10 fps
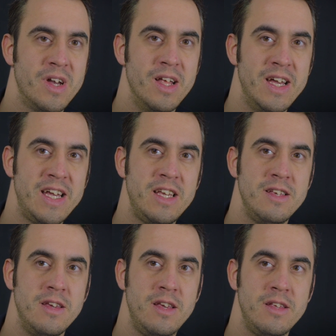and
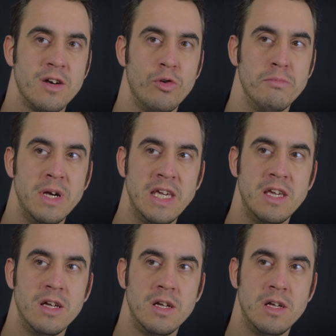he told me
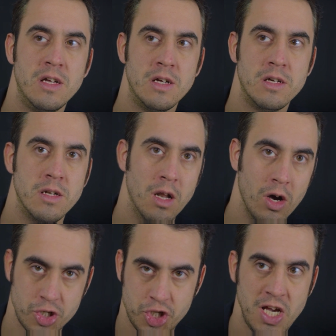
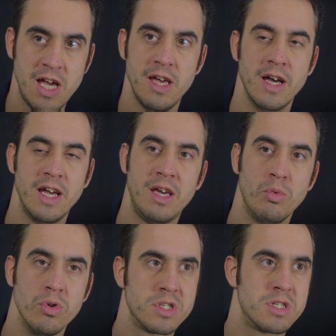last year that he
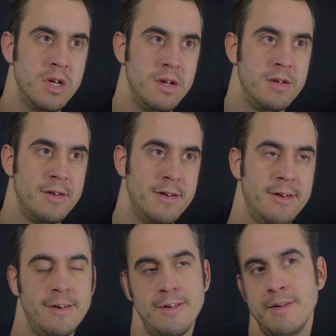wants to
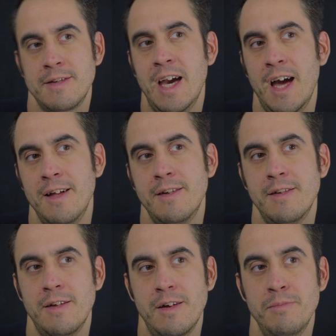get
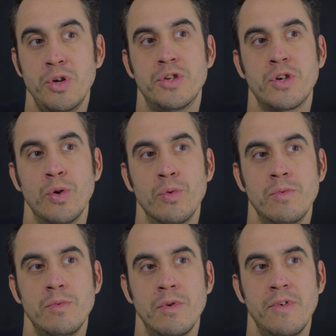a musical
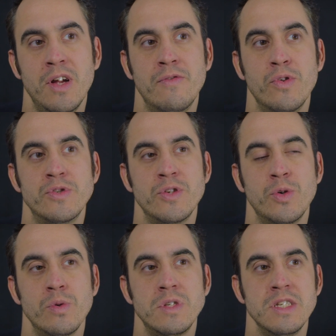of Only Fools and
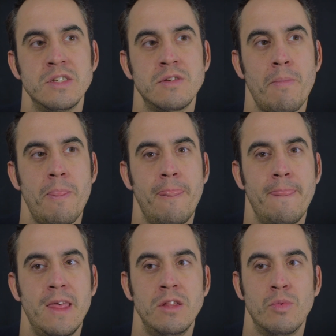Horses
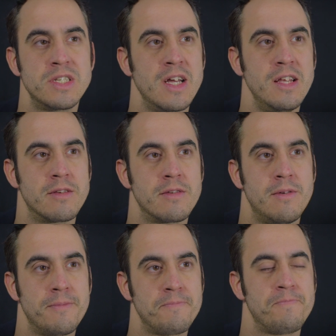in the West End,
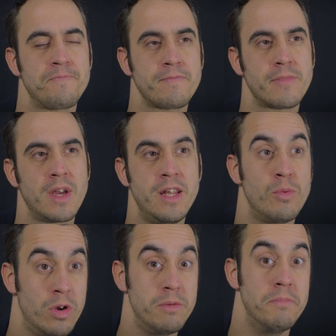and he
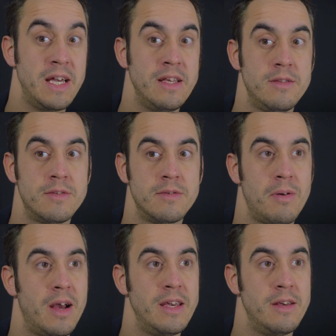wanted me to
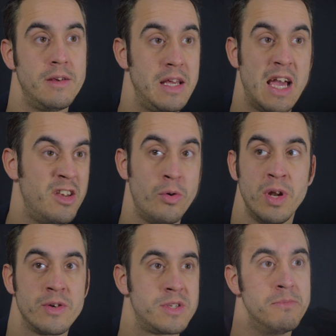play, he had no
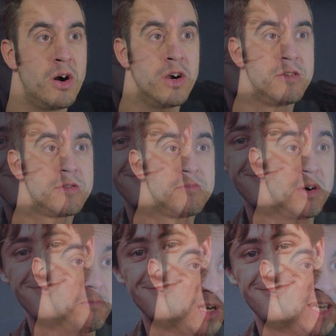one else in mind
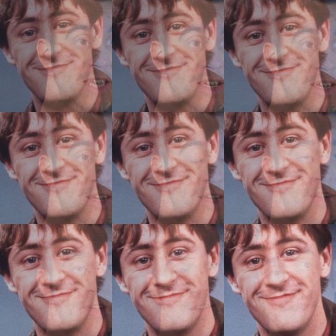but me,
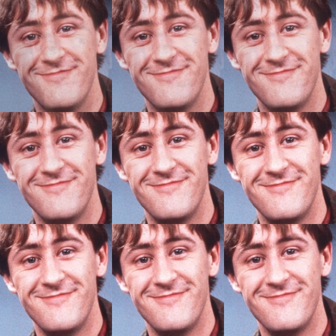to play
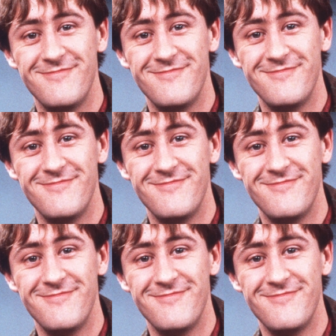Rodney Trotter.